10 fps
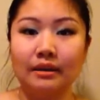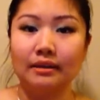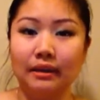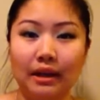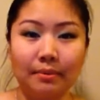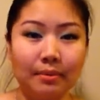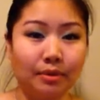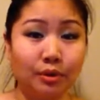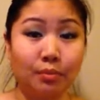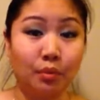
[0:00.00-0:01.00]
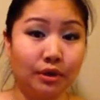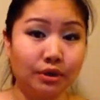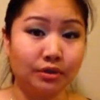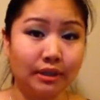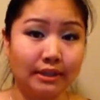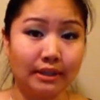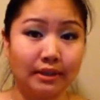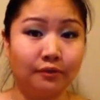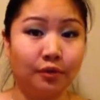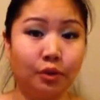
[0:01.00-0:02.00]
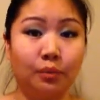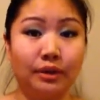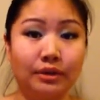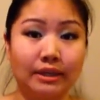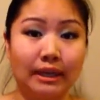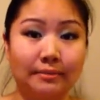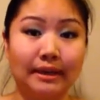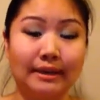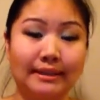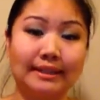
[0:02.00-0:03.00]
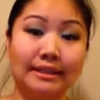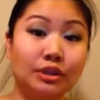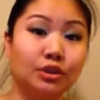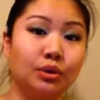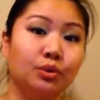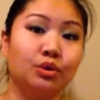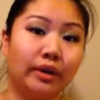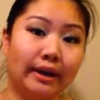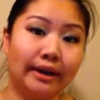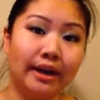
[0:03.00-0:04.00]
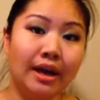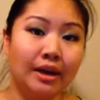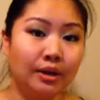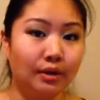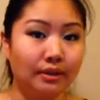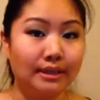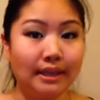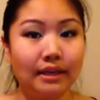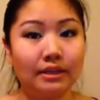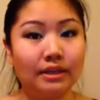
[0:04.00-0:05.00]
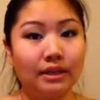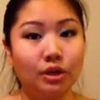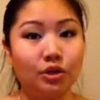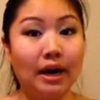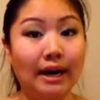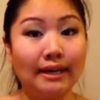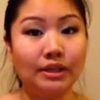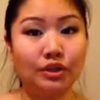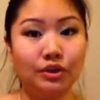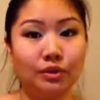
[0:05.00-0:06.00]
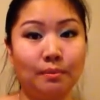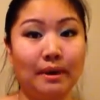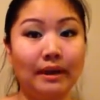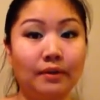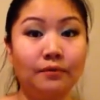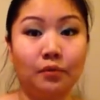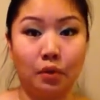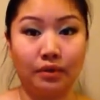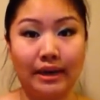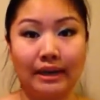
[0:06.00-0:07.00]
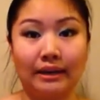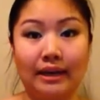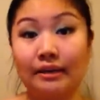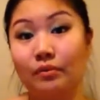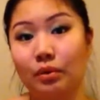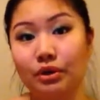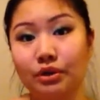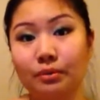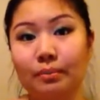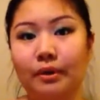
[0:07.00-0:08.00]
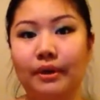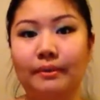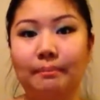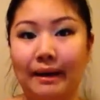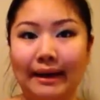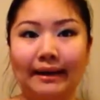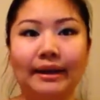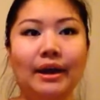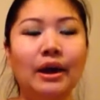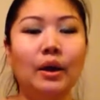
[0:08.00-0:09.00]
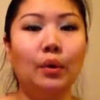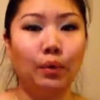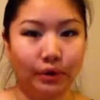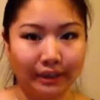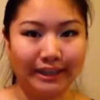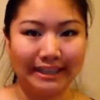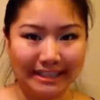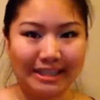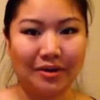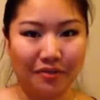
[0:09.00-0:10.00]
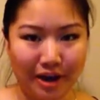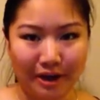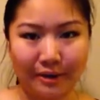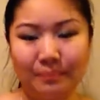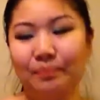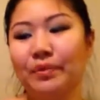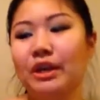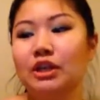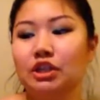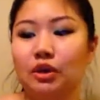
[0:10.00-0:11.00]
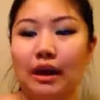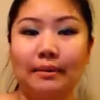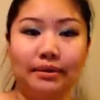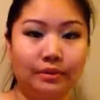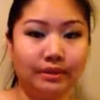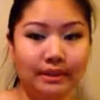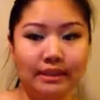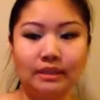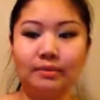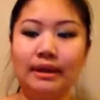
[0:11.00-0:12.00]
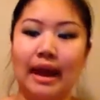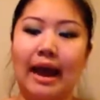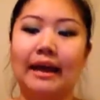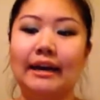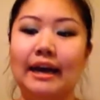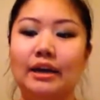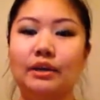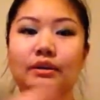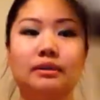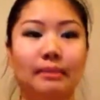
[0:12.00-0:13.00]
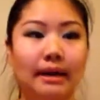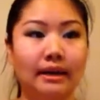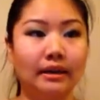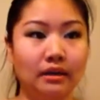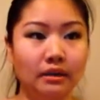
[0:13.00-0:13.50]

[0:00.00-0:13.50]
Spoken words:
a lot of people don't moisturize enough for the winter time, and since it's so dry, your skin is going to try to make up for that lack of moisture by oiling itself up. So I use this one, and I use my